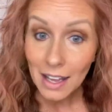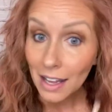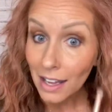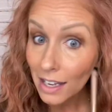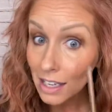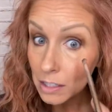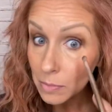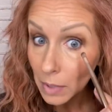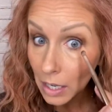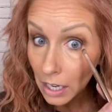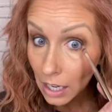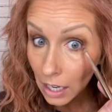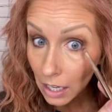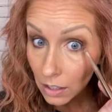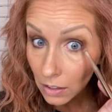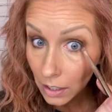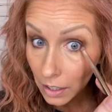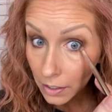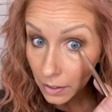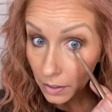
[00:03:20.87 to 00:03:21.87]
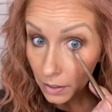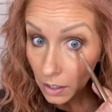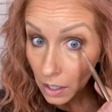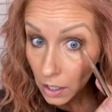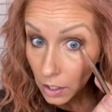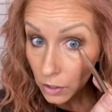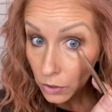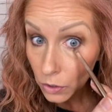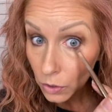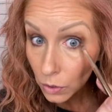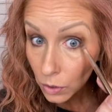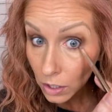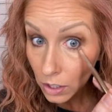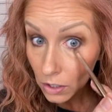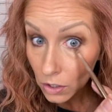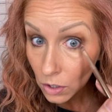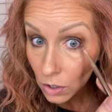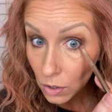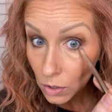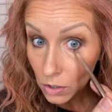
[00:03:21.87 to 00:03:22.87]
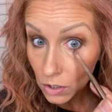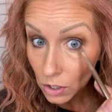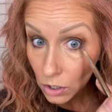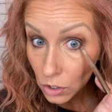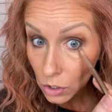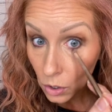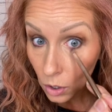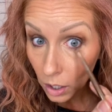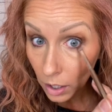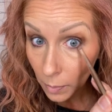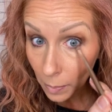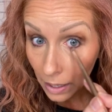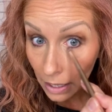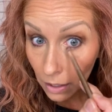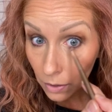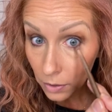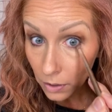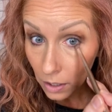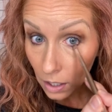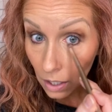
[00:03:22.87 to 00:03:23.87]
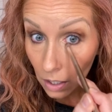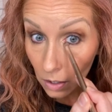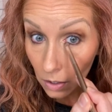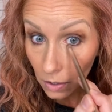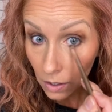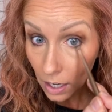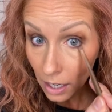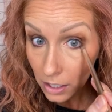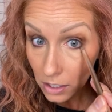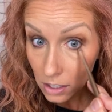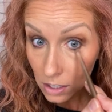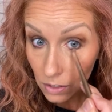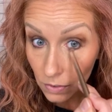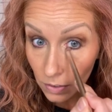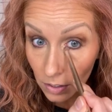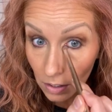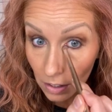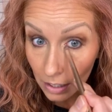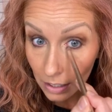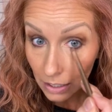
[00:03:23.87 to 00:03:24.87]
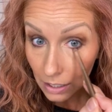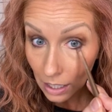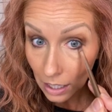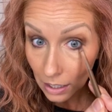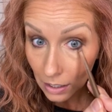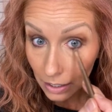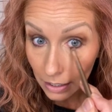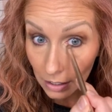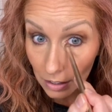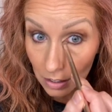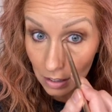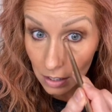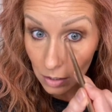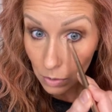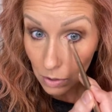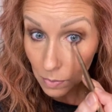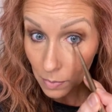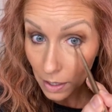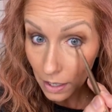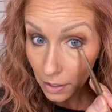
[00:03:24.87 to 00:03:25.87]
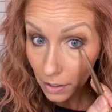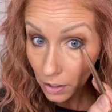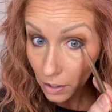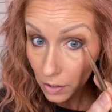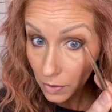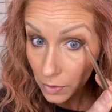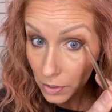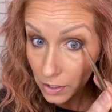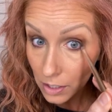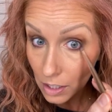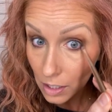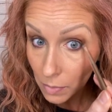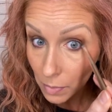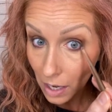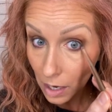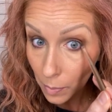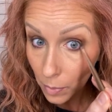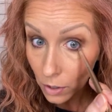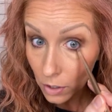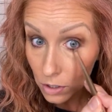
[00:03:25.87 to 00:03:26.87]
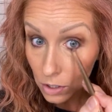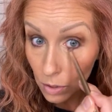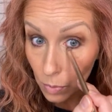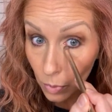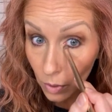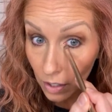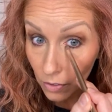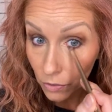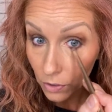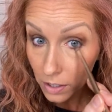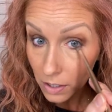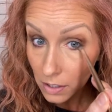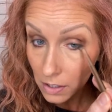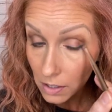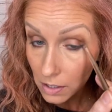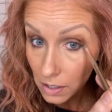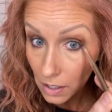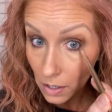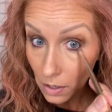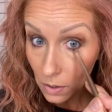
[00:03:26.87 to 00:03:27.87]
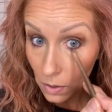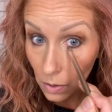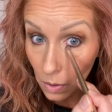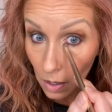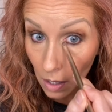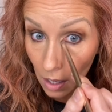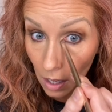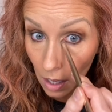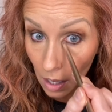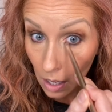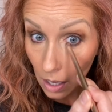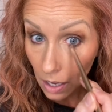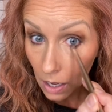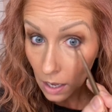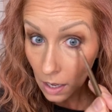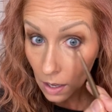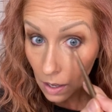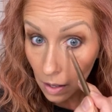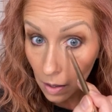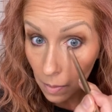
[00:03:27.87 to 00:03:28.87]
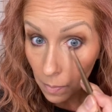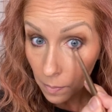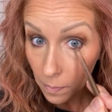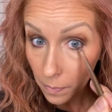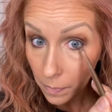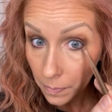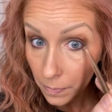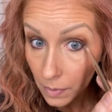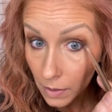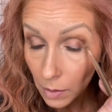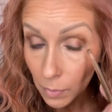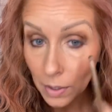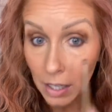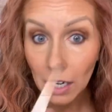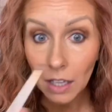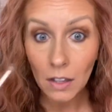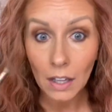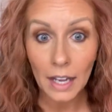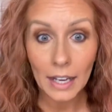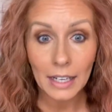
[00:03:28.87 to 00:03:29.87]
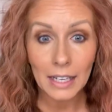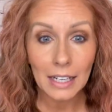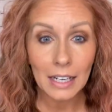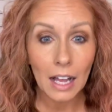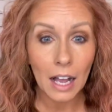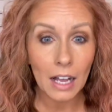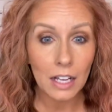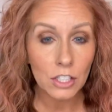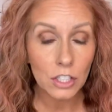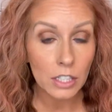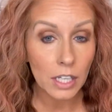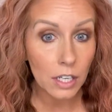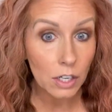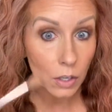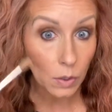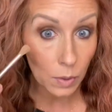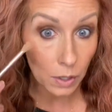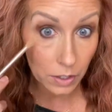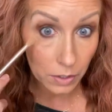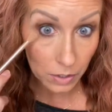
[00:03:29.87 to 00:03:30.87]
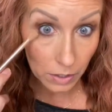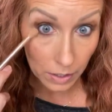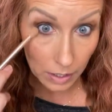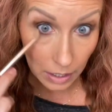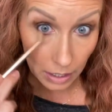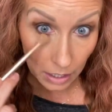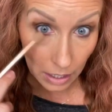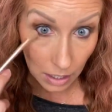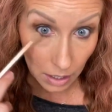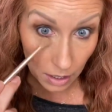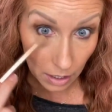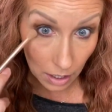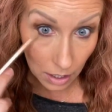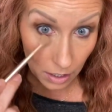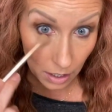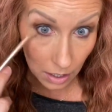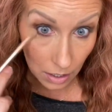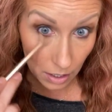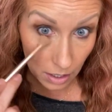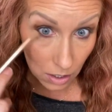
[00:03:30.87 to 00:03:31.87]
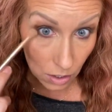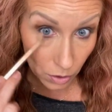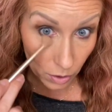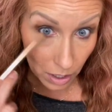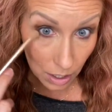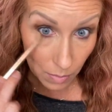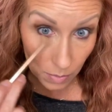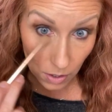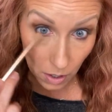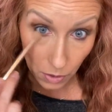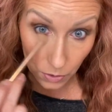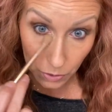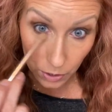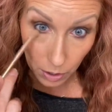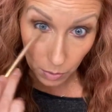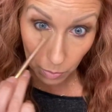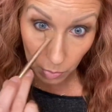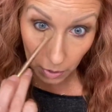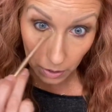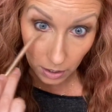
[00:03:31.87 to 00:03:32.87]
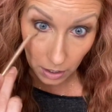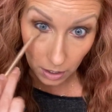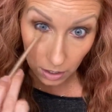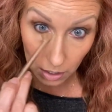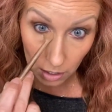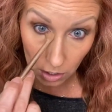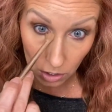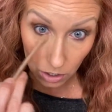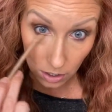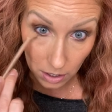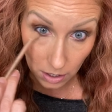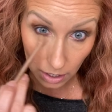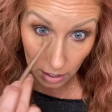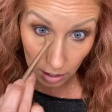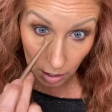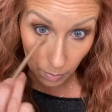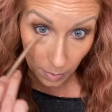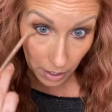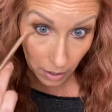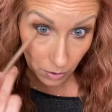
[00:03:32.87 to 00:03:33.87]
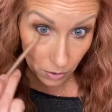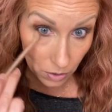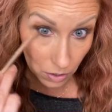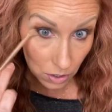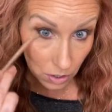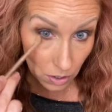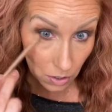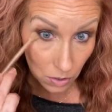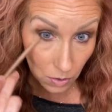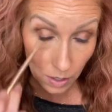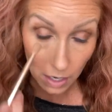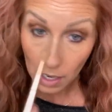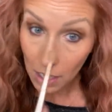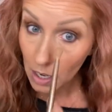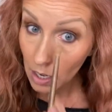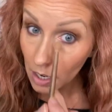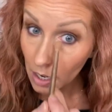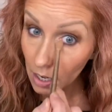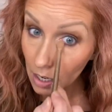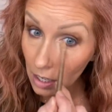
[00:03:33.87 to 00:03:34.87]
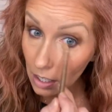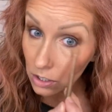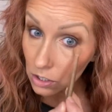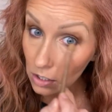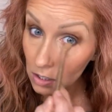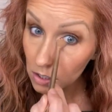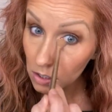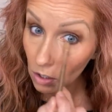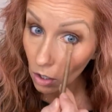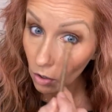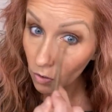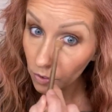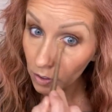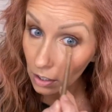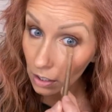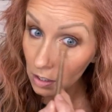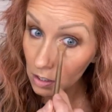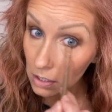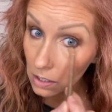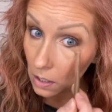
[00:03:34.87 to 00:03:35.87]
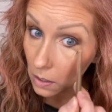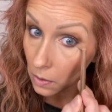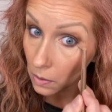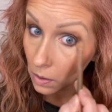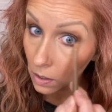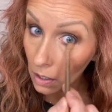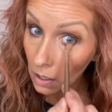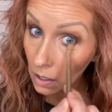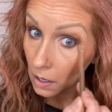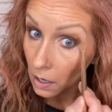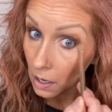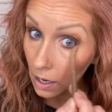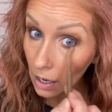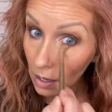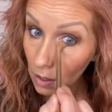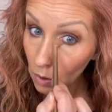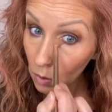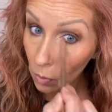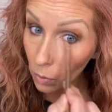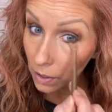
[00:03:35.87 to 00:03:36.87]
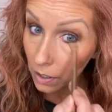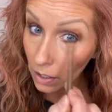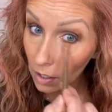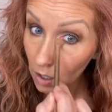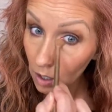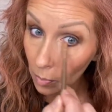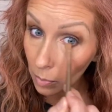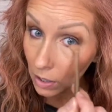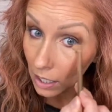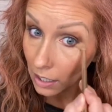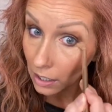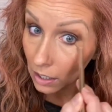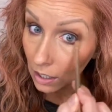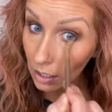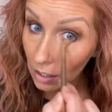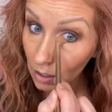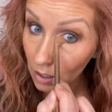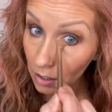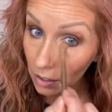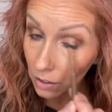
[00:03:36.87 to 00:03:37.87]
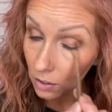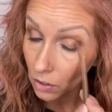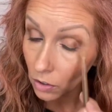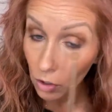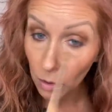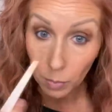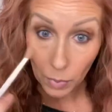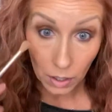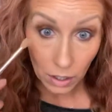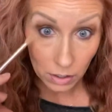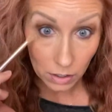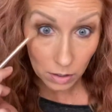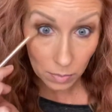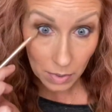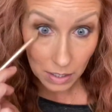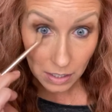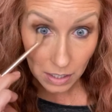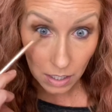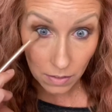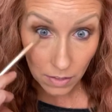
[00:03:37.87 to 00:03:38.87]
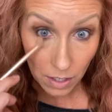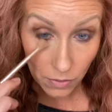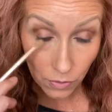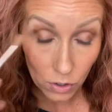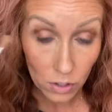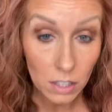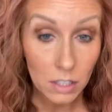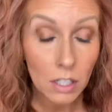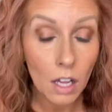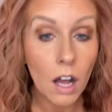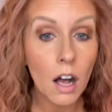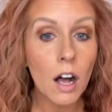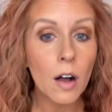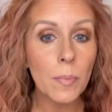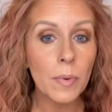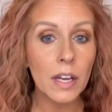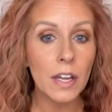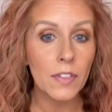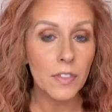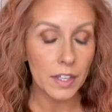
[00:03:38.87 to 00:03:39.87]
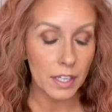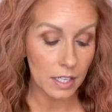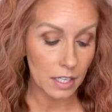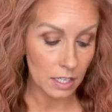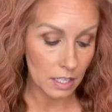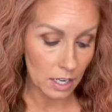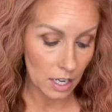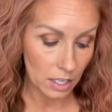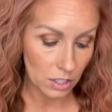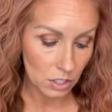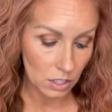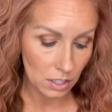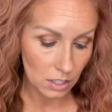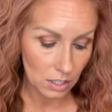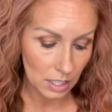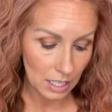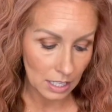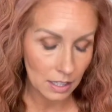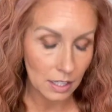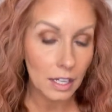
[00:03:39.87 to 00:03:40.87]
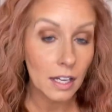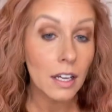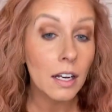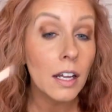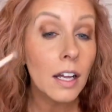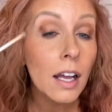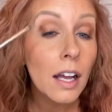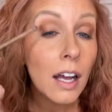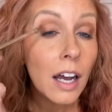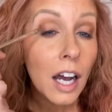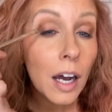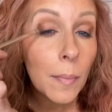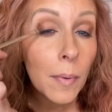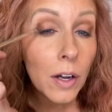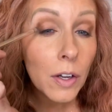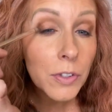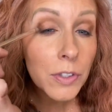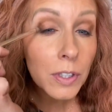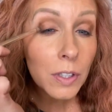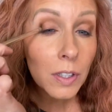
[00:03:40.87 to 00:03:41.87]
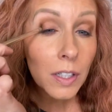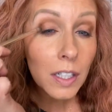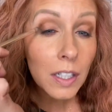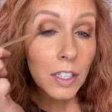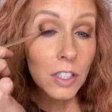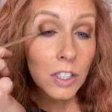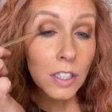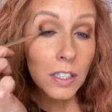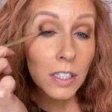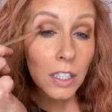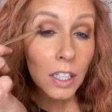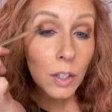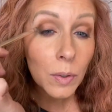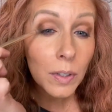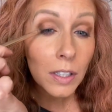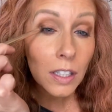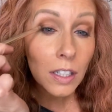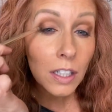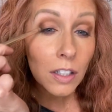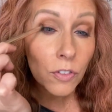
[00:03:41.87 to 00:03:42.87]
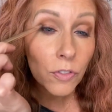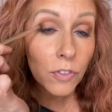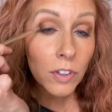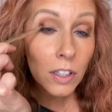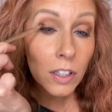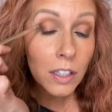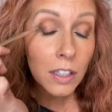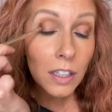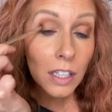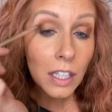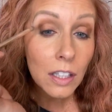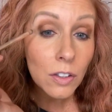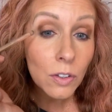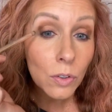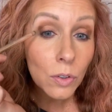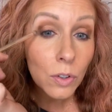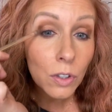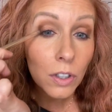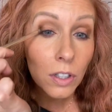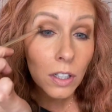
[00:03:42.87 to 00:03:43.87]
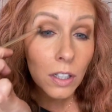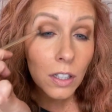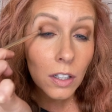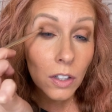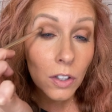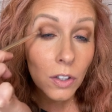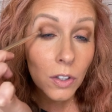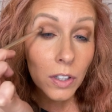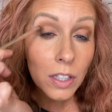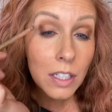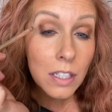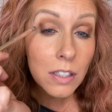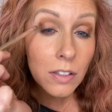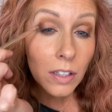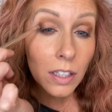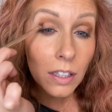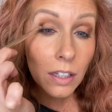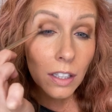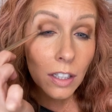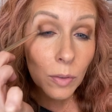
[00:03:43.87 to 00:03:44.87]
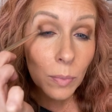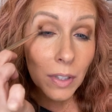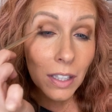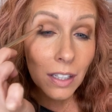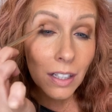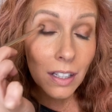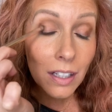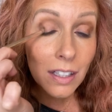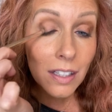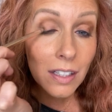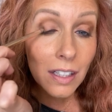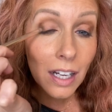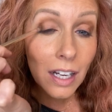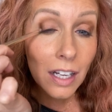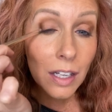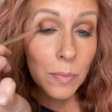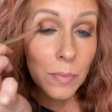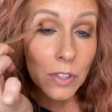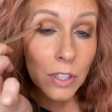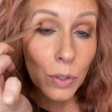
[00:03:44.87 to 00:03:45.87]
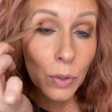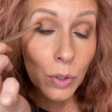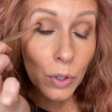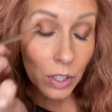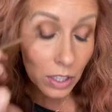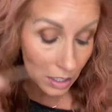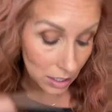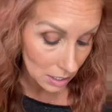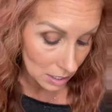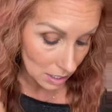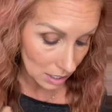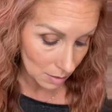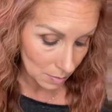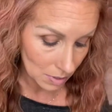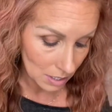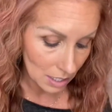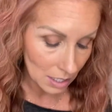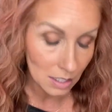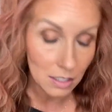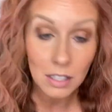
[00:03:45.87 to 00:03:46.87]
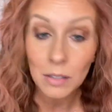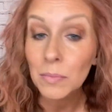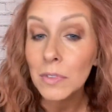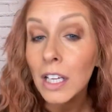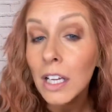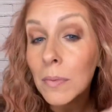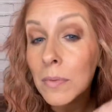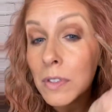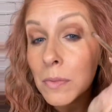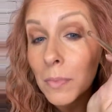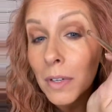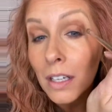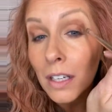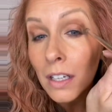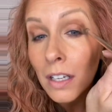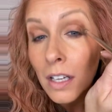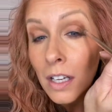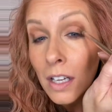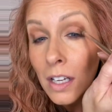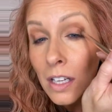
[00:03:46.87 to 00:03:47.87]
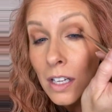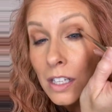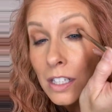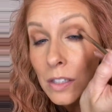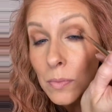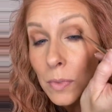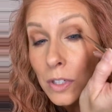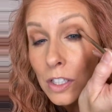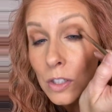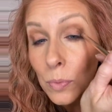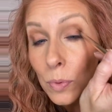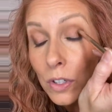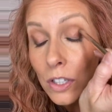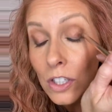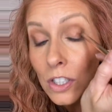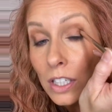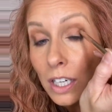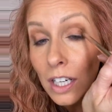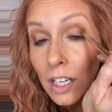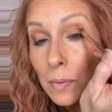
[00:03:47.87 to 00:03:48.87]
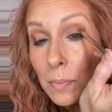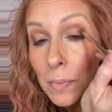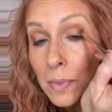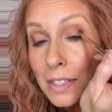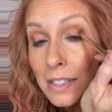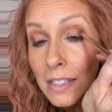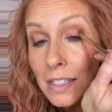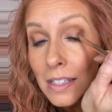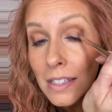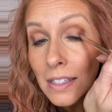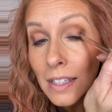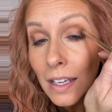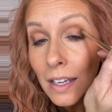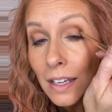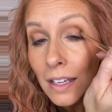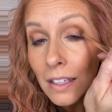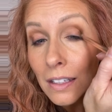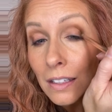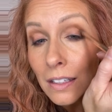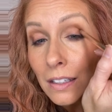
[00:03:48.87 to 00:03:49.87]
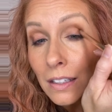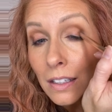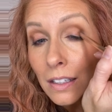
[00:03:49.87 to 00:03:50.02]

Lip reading: as my eyeliner. You could use the dark powder color. I just feel like I like this one better. This is my personal preference. So, but I like an eyeshadow underneath, and then these creams also blend just like the powders do, and I just soften it. So I don't wear a black eyeliner on the bottom. I save that for the top, and then I just take that. I'm also gonna just go in and fill in that little crease right there because I'm so hooded and deep set. Sometimes my smudge brush kind of misses that.